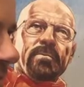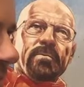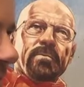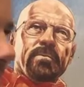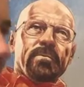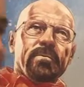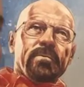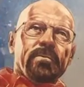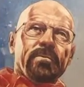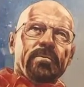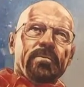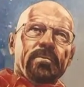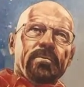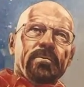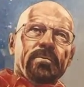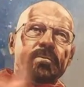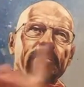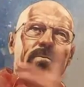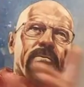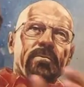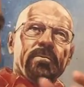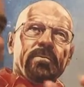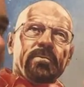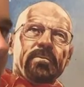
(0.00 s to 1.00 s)

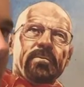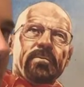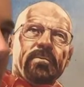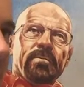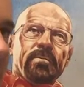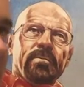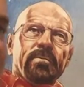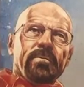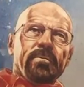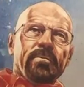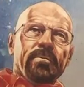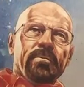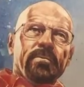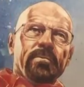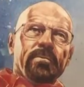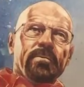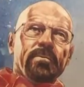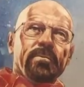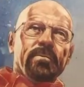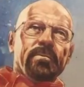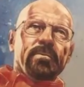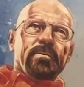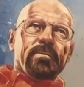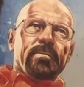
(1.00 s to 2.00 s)

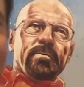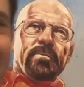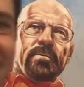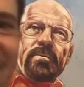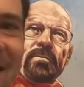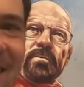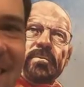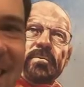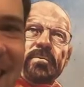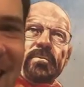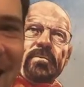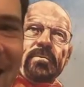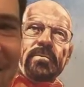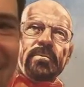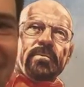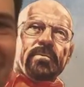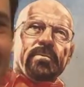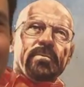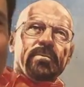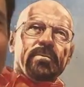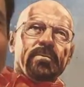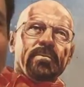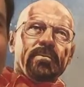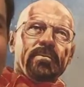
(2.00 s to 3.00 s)

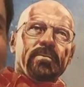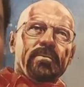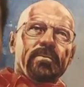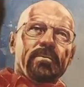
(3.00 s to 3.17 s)
The person shown says nothing.